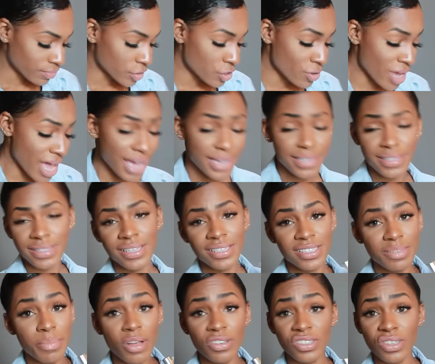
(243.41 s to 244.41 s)
You guys,
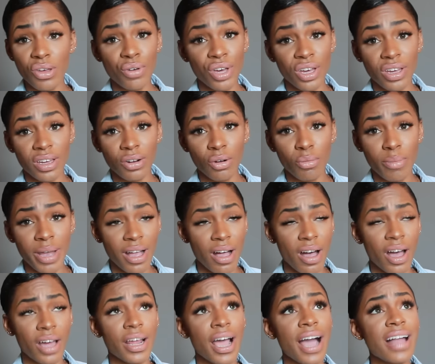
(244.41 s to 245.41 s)
this smells so good. Oh my
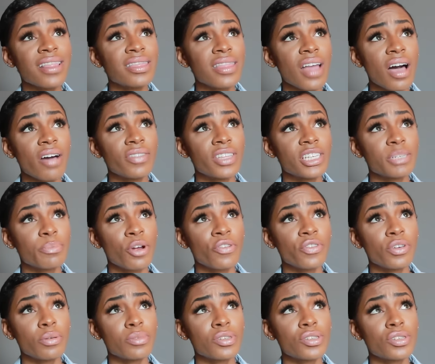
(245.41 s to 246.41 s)
God, I love this
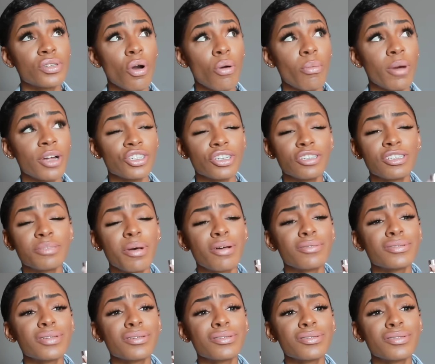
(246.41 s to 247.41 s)
perfume so much. It
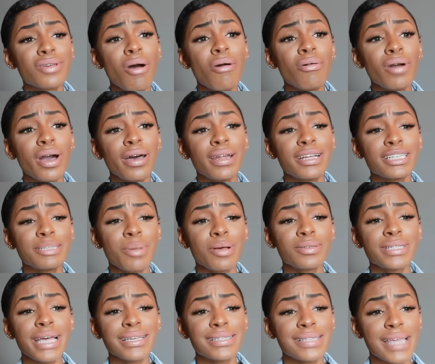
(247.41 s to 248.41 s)
smells so good. It
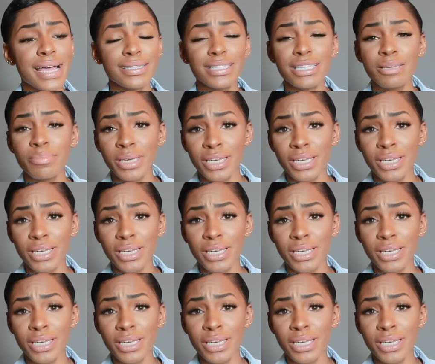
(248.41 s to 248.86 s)
smells like sexy